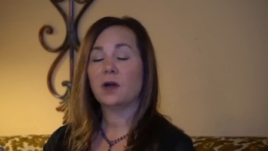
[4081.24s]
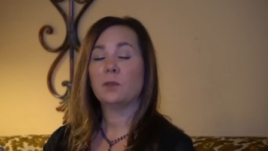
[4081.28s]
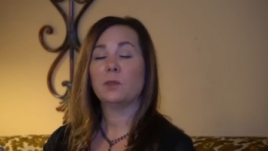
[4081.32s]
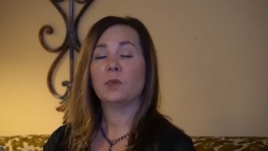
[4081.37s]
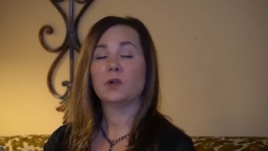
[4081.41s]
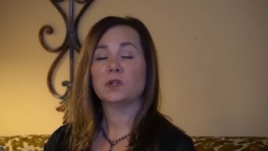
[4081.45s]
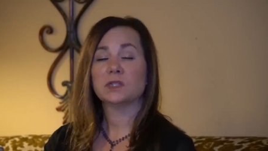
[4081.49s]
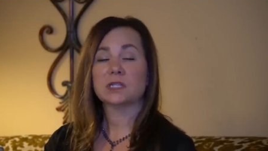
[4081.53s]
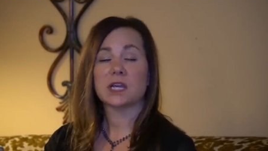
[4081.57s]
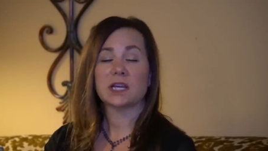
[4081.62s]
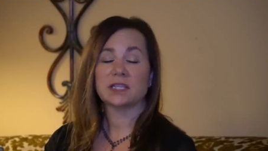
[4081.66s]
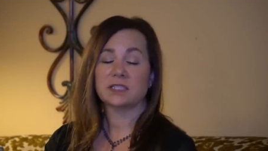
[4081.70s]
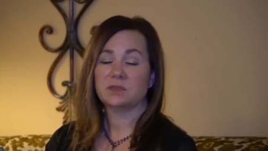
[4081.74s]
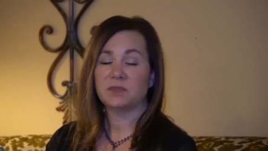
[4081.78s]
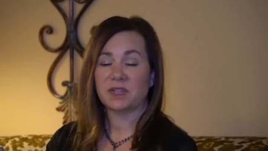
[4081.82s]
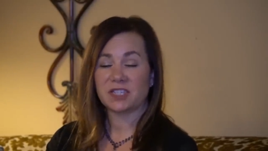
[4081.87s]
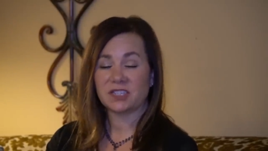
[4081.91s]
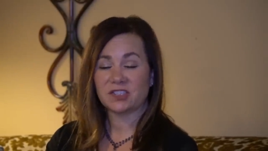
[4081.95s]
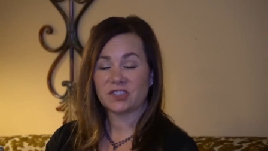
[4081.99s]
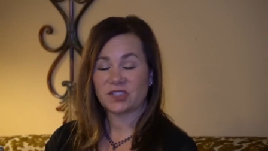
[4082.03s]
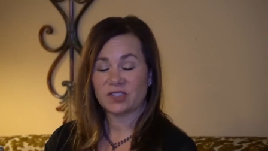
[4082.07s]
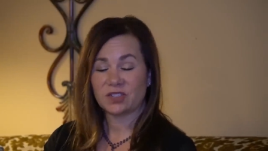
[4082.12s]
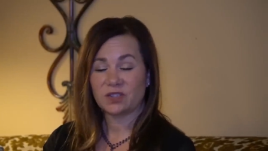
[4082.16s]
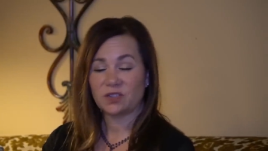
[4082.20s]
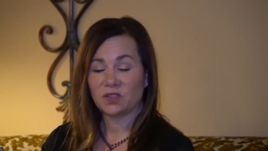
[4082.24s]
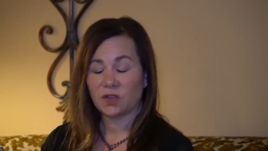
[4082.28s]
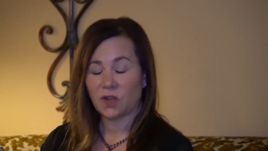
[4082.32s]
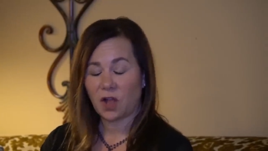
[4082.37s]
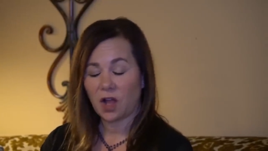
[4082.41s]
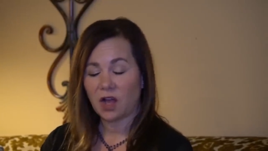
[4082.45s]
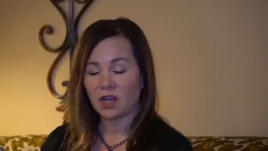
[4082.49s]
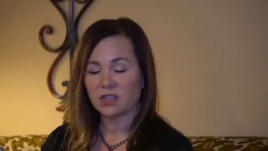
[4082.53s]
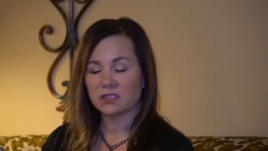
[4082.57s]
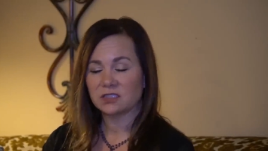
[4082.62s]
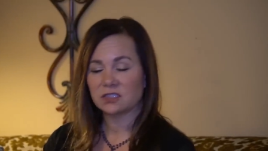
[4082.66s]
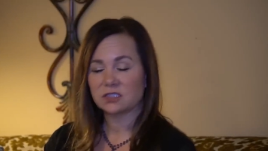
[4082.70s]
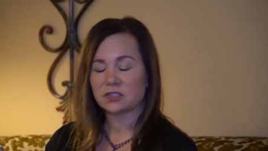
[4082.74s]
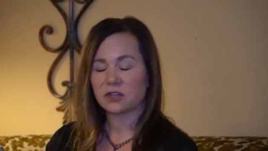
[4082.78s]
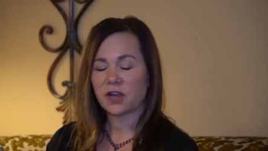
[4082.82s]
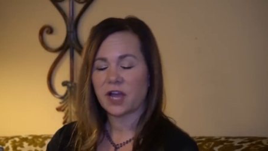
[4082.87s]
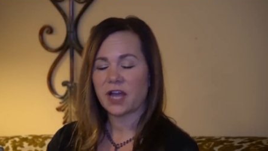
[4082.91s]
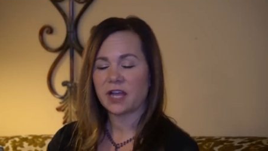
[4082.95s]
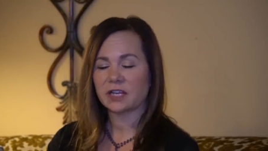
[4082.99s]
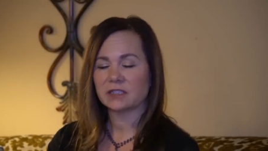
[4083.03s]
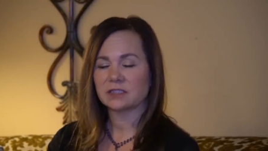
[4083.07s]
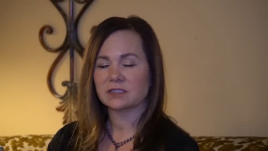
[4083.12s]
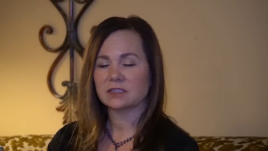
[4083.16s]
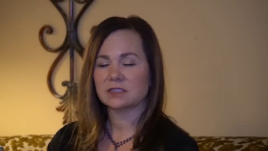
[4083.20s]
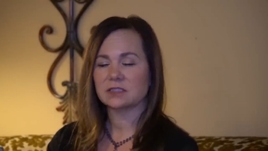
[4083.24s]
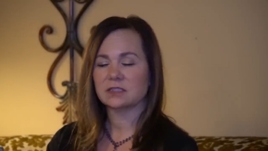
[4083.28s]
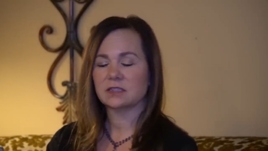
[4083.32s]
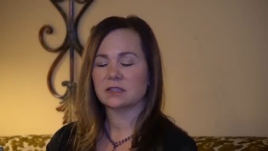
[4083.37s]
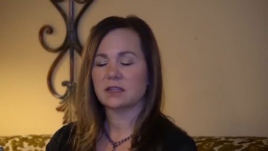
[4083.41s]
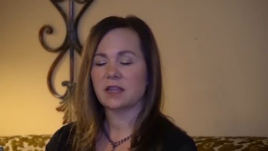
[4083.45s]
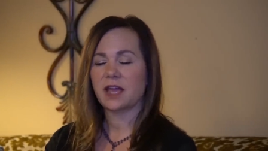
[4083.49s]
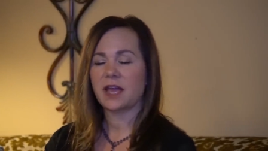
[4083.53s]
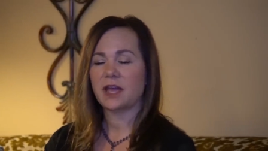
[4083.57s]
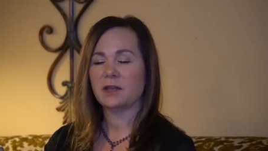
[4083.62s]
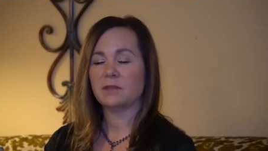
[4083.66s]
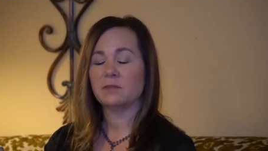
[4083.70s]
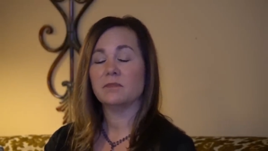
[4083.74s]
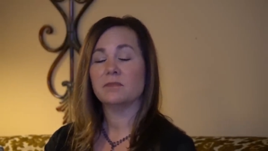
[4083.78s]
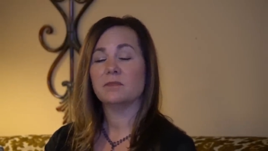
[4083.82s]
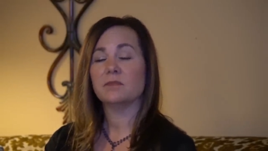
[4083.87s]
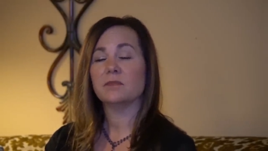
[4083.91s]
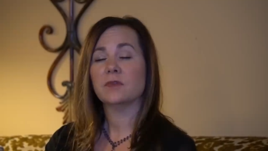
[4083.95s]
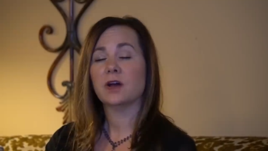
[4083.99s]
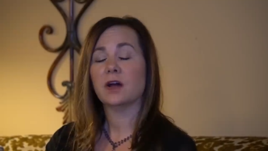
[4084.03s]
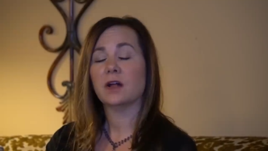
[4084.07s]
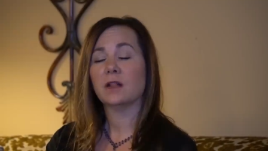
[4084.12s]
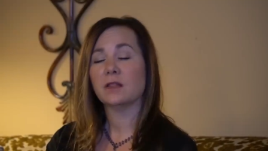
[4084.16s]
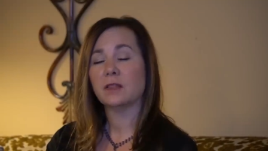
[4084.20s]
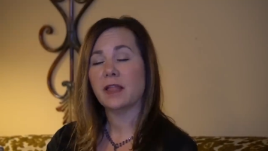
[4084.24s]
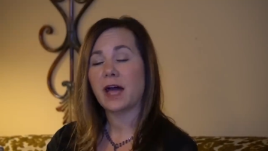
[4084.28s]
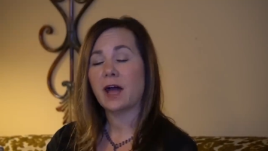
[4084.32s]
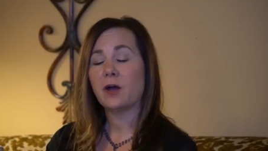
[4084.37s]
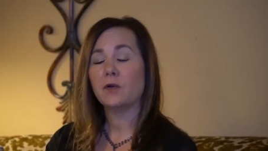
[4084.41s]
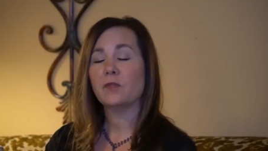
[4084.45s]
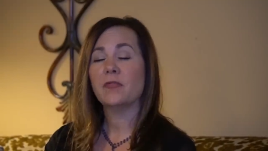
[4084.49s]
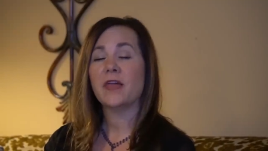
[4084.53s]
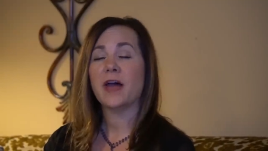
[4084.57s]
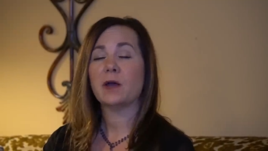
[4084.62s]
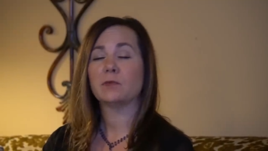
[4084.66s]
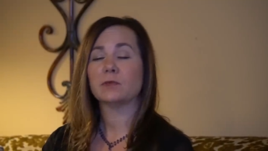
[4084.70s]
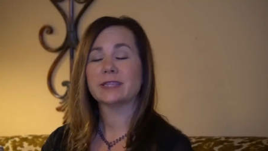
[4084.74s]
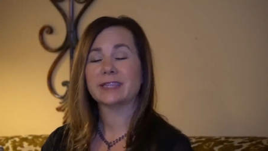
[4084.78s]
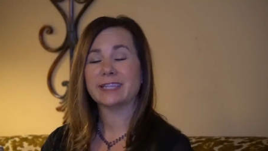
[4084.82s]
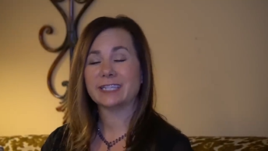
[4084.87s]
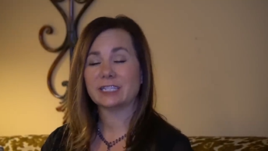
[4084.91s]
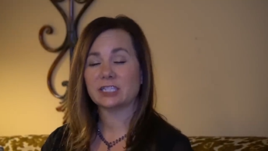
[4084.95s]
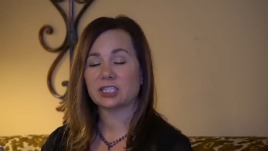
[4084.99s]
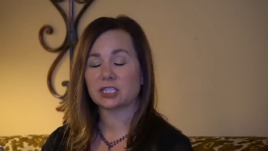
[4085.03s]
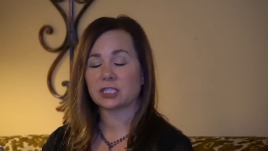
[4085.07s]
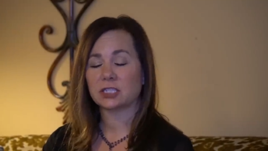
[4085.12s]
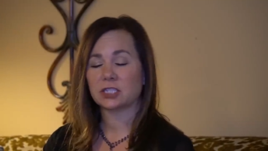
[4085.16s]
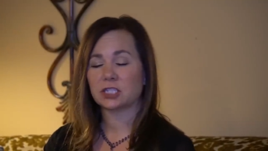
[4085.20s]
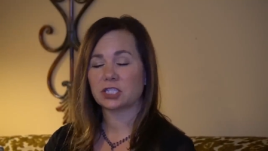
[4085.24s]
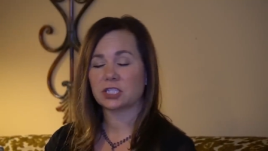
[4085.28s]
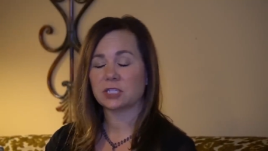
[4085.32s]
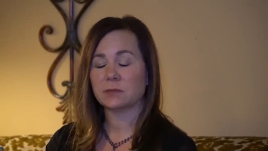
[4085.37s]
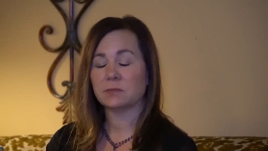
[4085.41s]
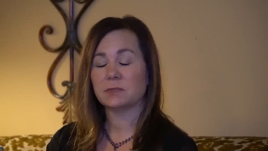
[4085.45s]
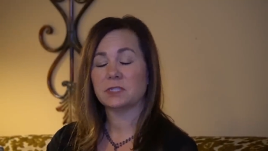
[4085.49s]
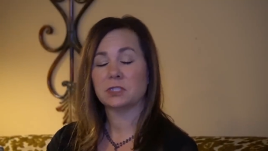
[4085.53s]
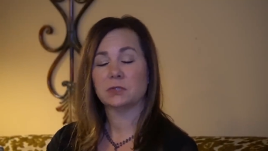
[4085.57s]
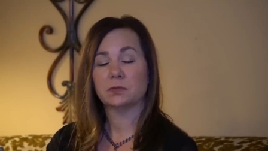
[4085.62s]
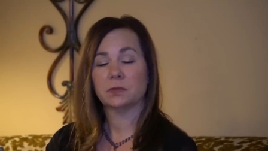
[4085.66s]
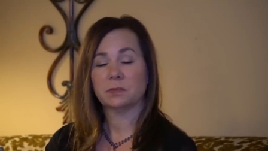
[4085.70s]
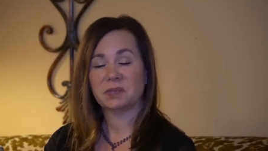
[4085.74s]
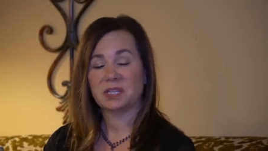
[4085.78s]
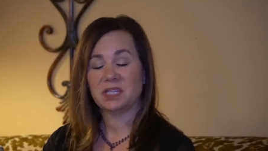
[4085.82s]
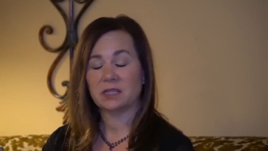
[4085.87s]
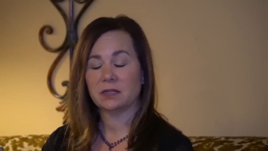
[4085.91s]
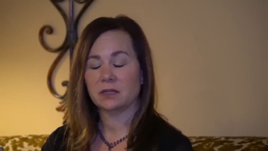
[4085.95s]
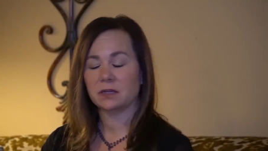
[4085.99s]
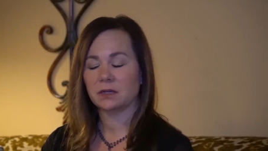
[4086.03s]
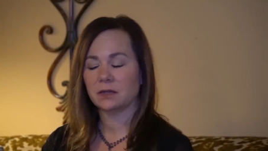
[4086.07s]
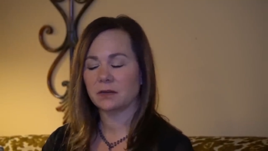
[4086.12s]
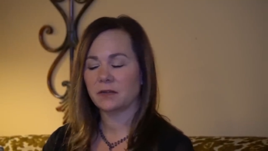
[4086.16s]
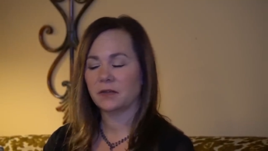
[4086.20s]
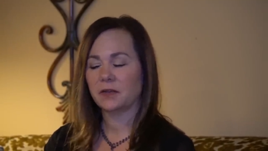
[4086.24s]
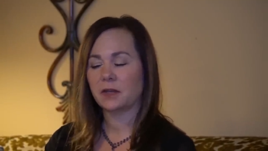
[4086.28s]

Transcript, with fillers: a multidimensional contract that allowed that relationship to appear.